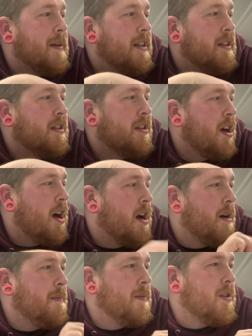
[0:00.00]
in
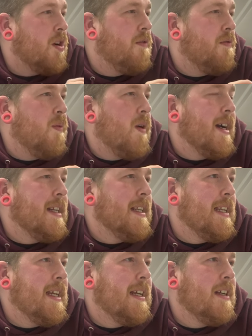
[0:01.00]
terms of what I
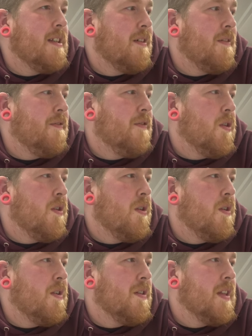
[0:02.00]
need
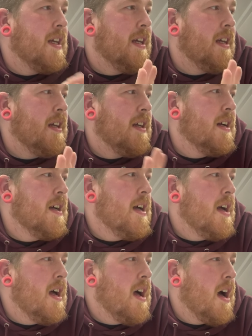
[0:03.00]
for the
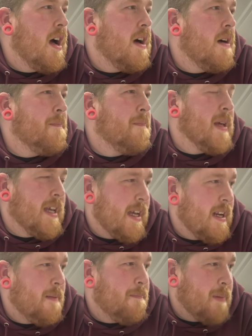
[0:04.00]

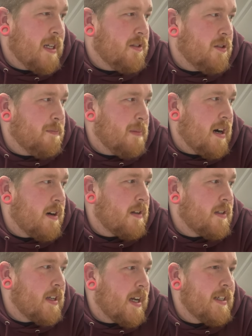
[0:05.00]
beginner bundle
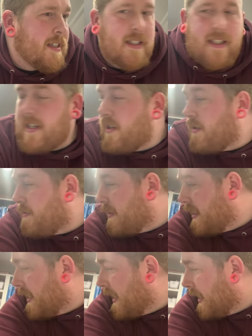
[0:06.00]
box, I still
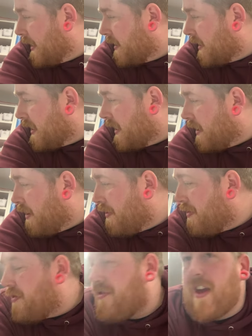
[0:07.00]
need the
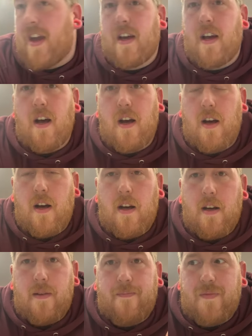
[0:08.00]

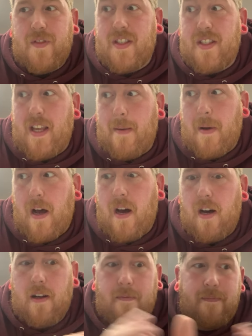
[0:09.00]
thicker
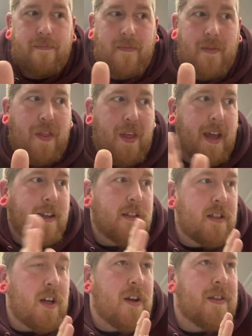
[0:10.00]
zipper thing,
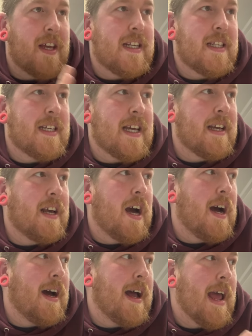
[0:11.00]
so they need to get
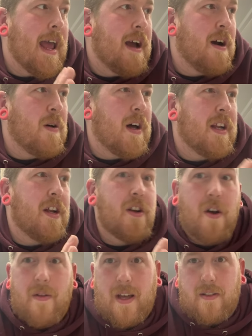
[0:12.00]
cut out, and I
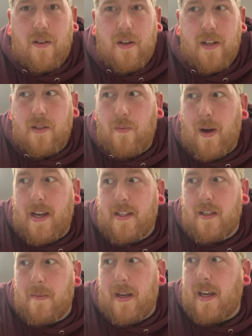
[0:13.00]
know that's on its way
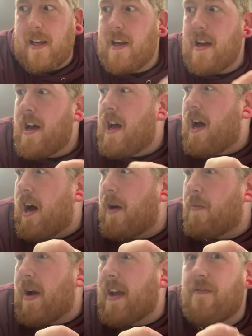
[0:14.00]
to me.
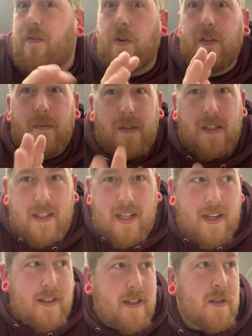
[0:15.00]
I'm waiting for some
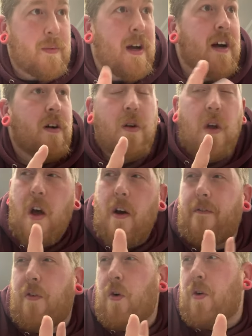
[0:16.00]
stickers as well
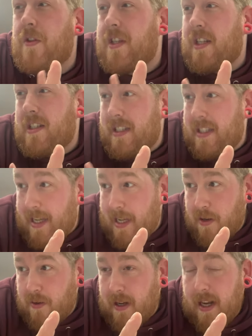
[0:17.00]
for the
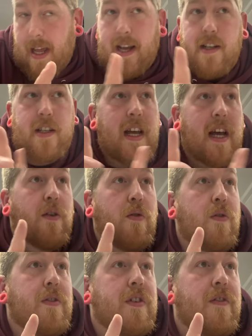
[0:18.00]
teal collection, and
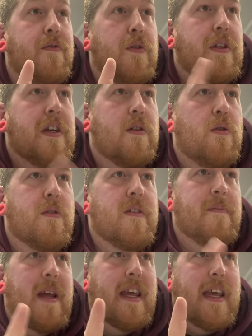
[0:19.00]
also for the
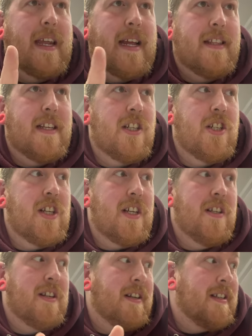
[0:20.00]
autumn baking and the
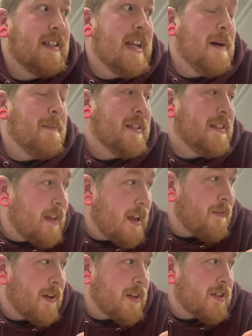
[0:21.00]
ginger snap
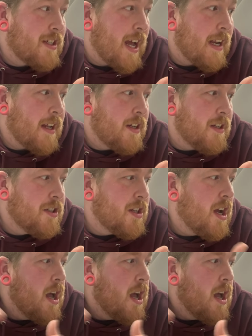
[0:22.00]
savings challenge.